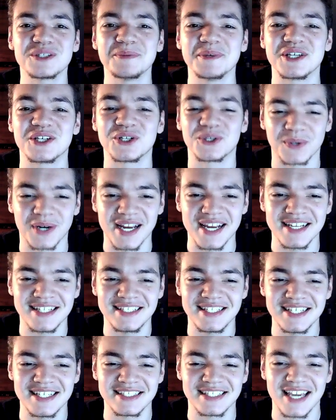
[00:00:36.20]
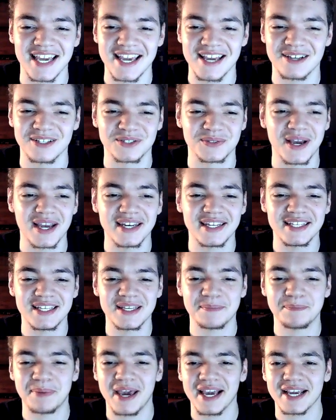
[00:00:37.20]
to be crazy as hell, so I had to
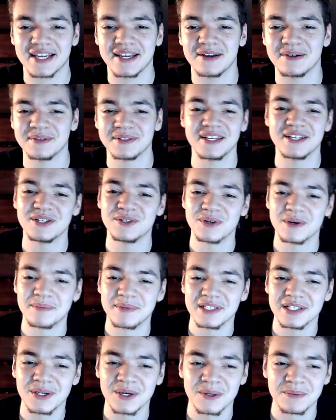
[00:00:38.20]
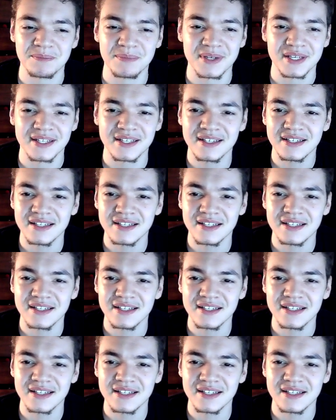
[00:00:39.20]
get back out into them a little bit.